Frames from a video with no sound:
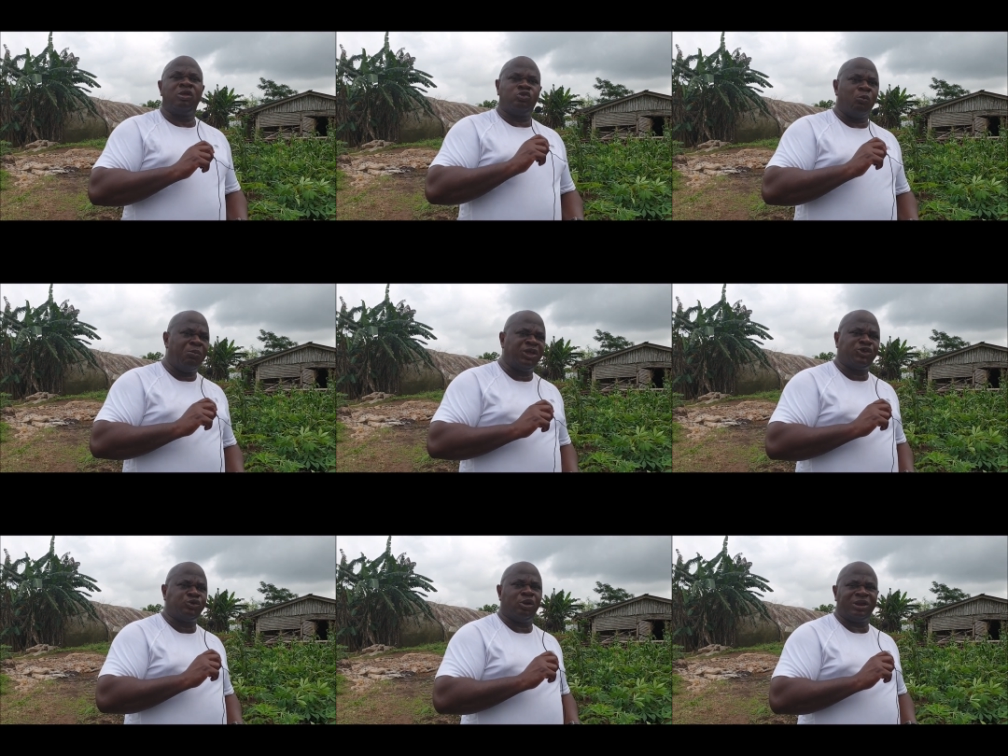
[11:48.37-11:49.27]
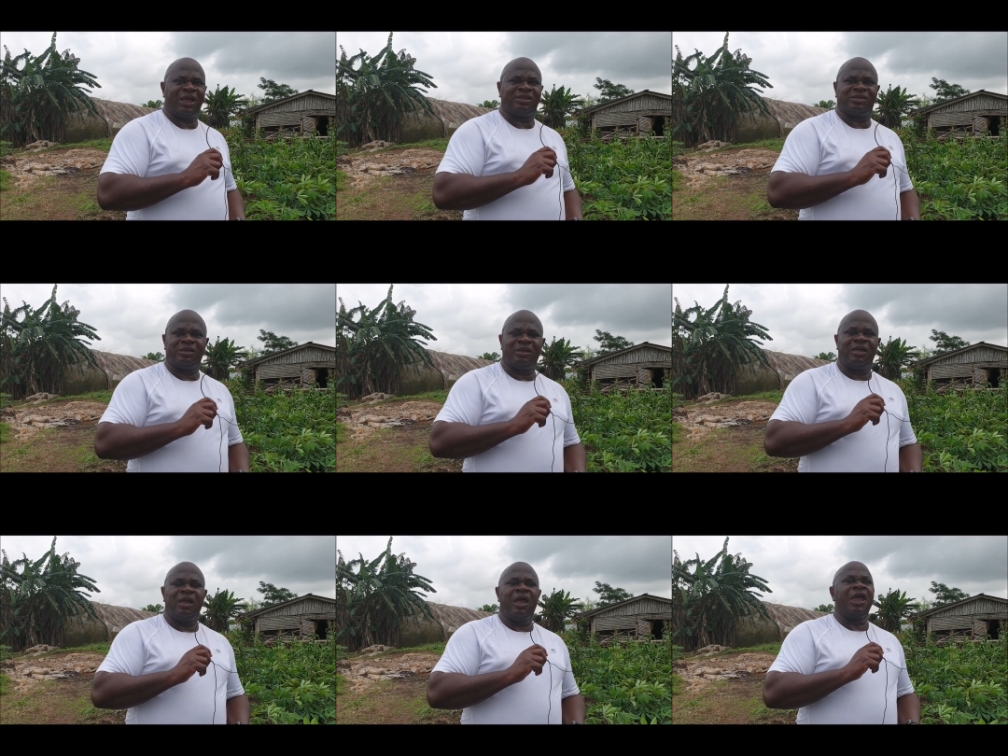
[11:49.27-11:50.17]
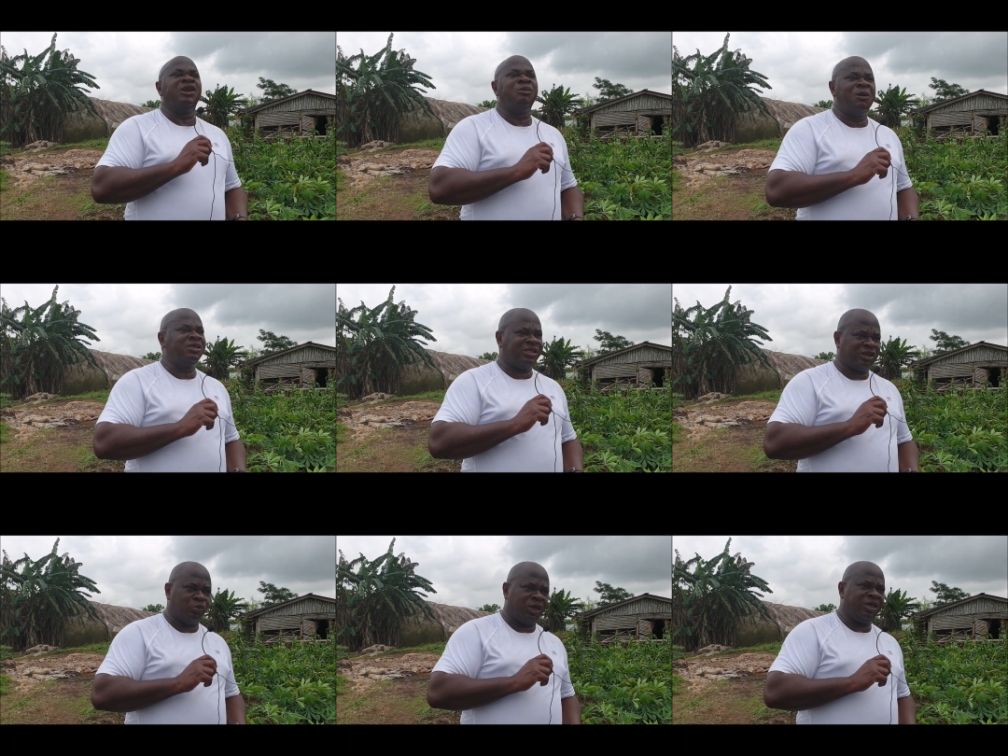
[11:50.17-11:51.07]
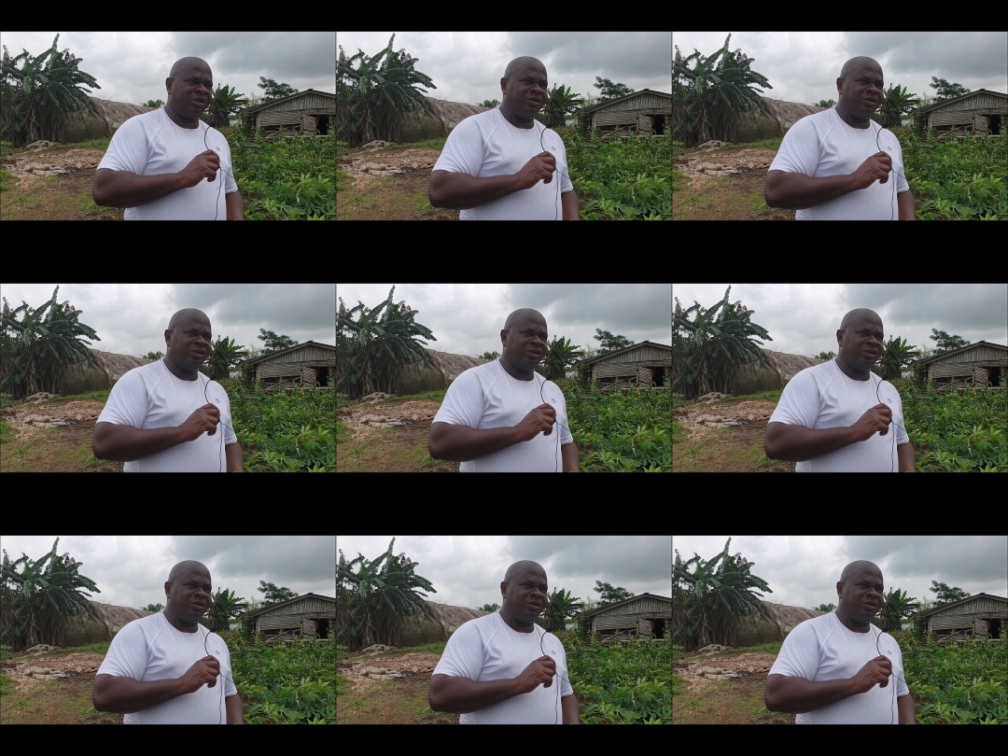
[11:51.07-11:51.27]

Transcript: to make sure that it remains that way.